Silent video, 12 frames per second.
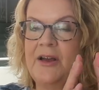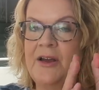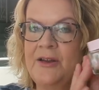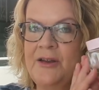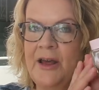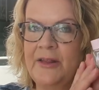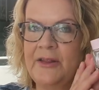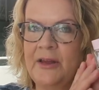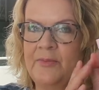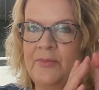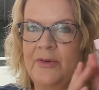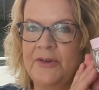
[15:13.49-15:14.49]

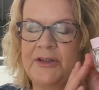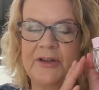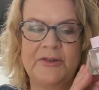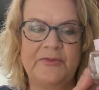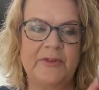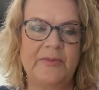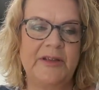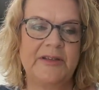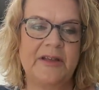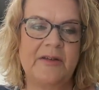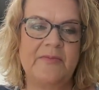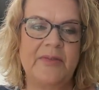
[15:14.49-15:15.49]
another product from this
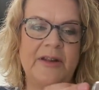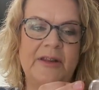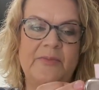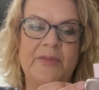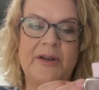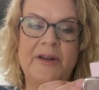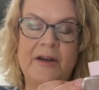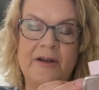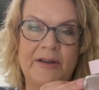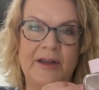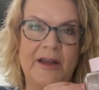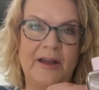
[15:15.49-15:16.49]
company the
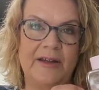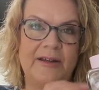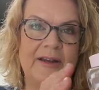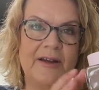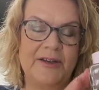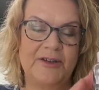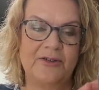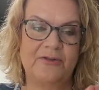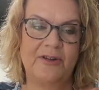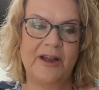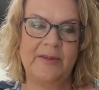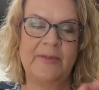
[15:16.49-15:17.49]
banana night
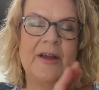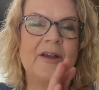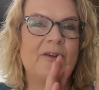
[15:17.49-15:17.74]
cream